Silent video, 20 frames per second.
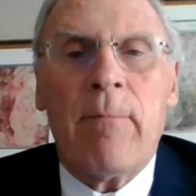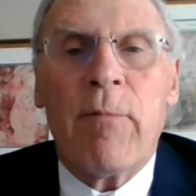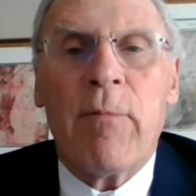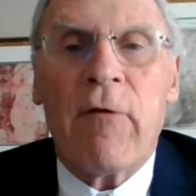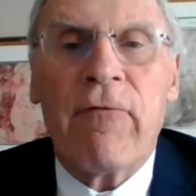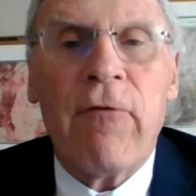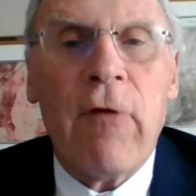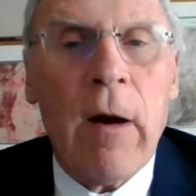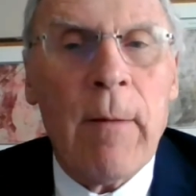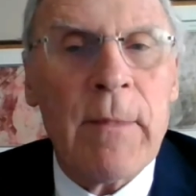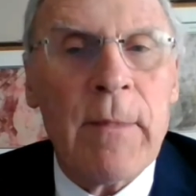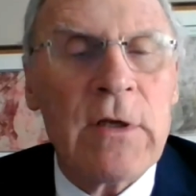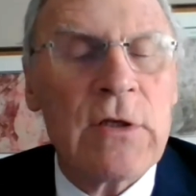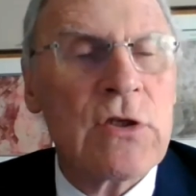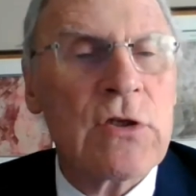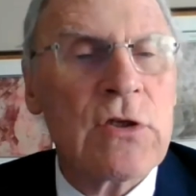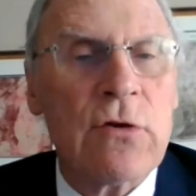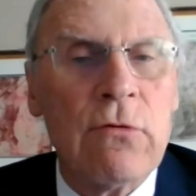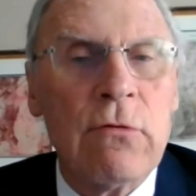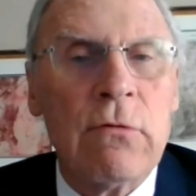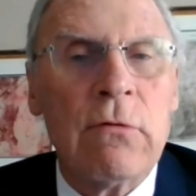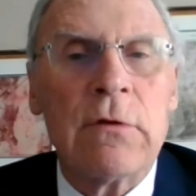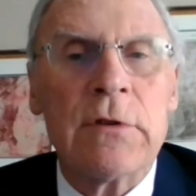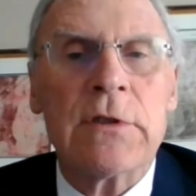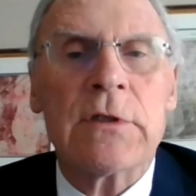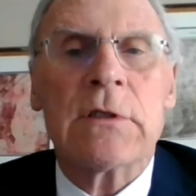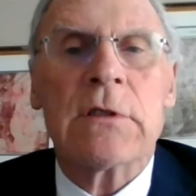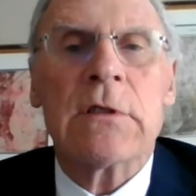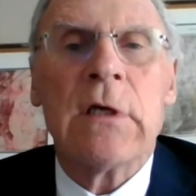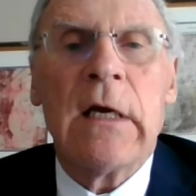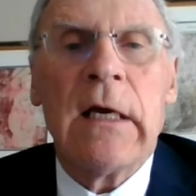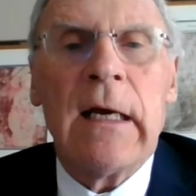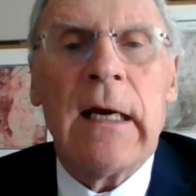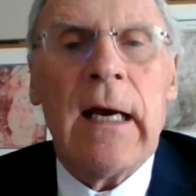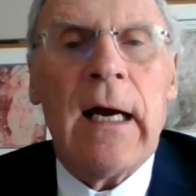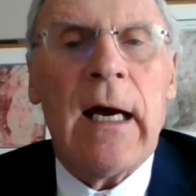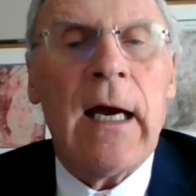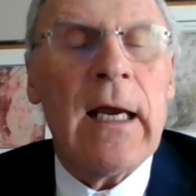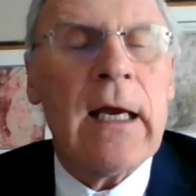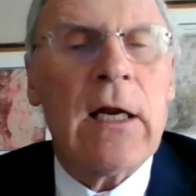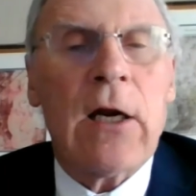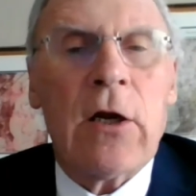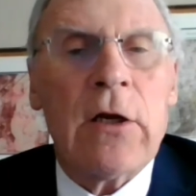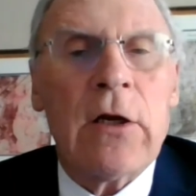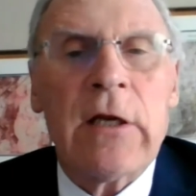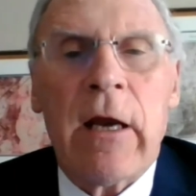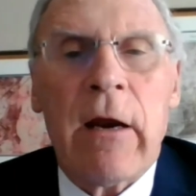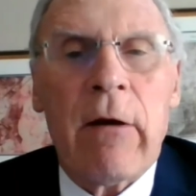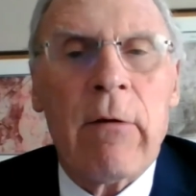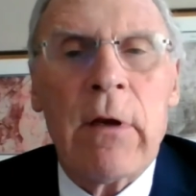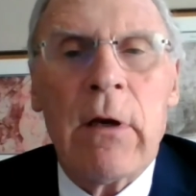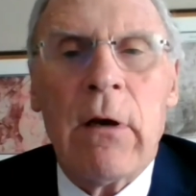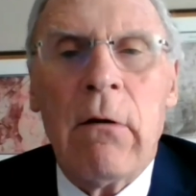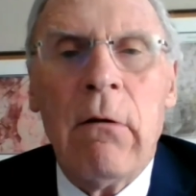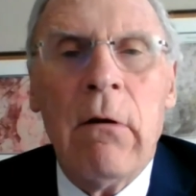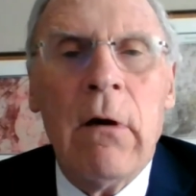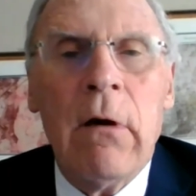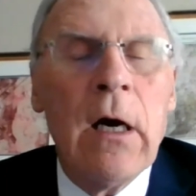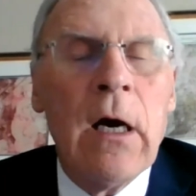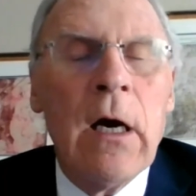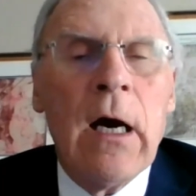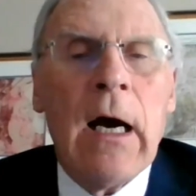performance schools in Ontario.